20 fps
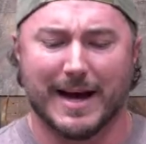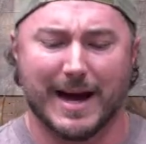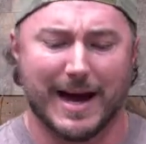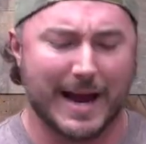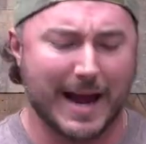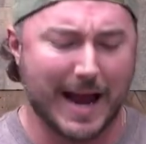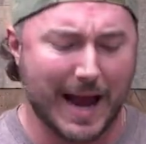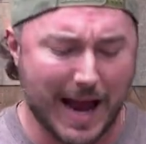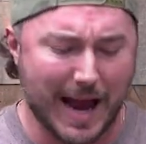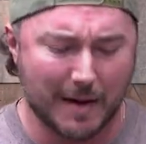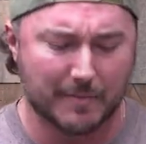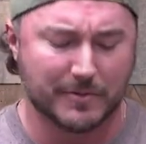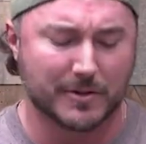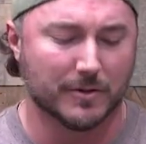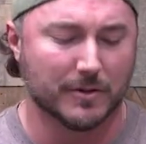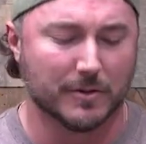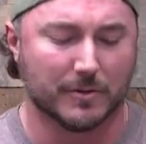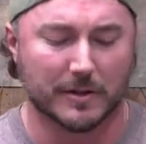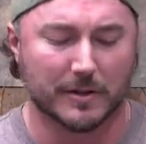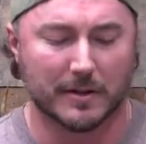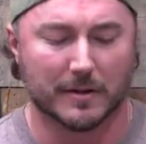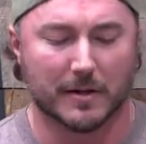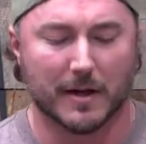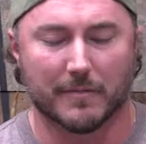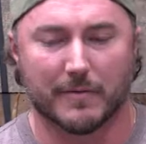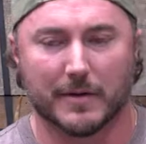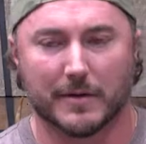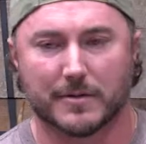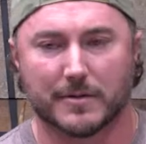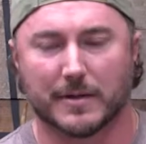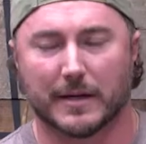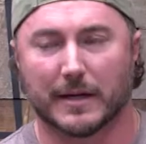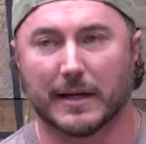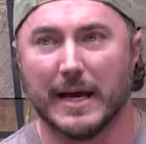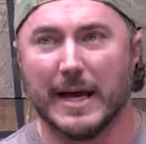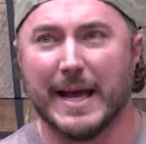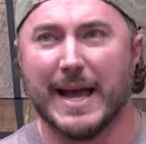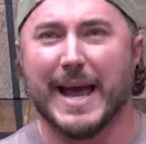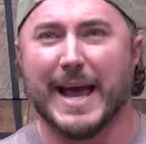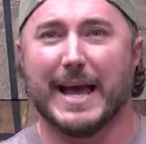I absolutely love this thing.
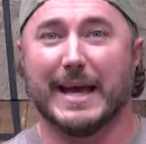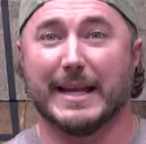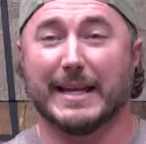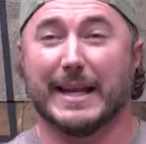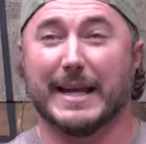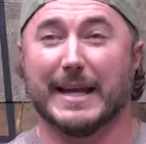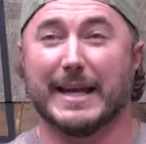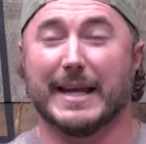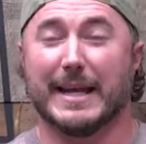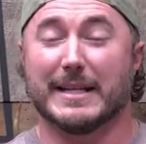And